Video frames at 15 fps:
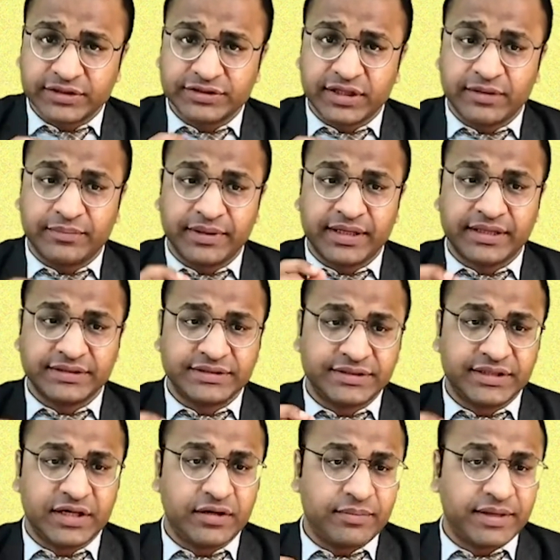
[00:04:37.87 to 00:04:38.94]
shall be
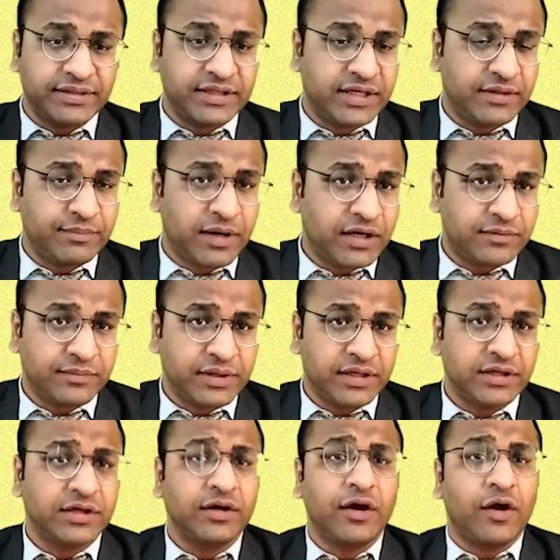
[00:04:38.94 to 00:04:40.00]
considered by the
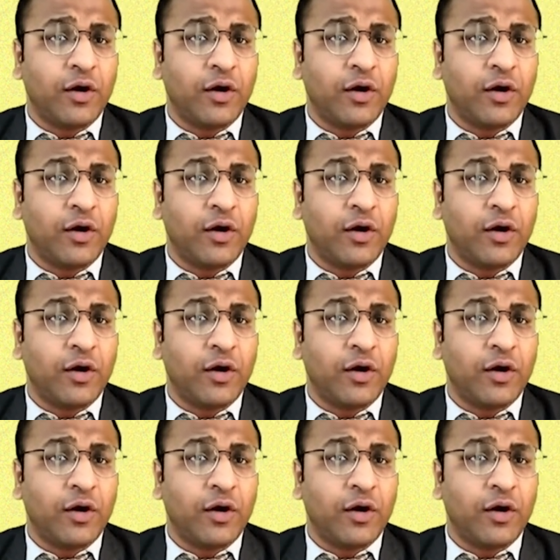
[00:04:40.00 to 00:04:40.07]
department